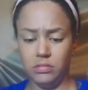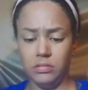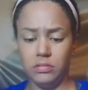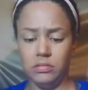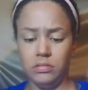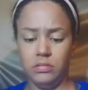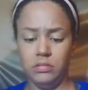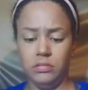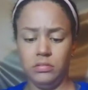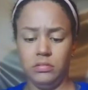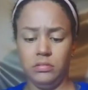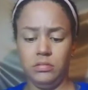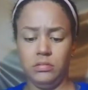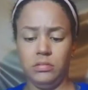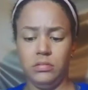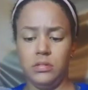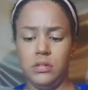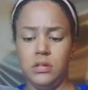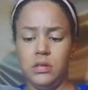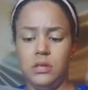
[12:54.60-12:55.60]

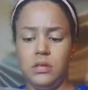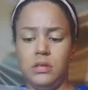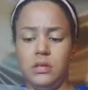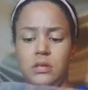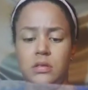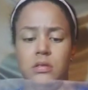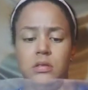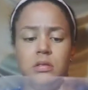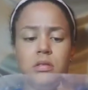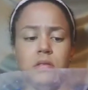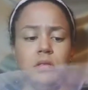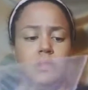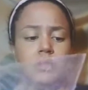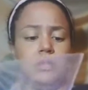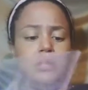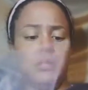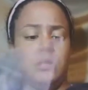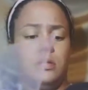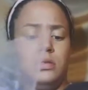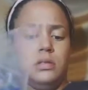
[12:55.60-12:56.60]

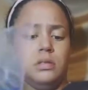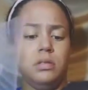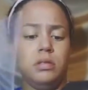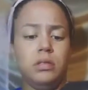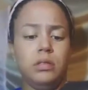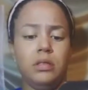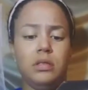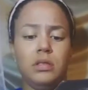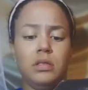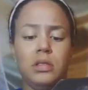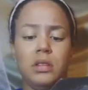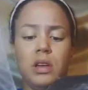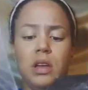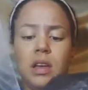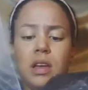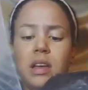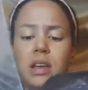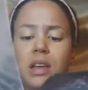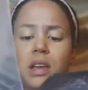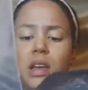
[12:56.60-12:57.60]

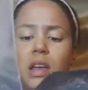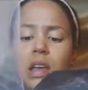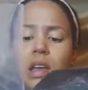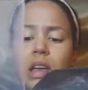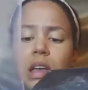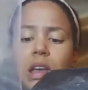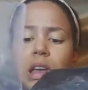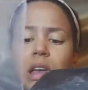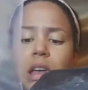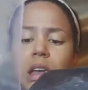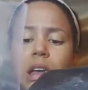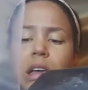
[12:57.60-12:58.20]
(silence)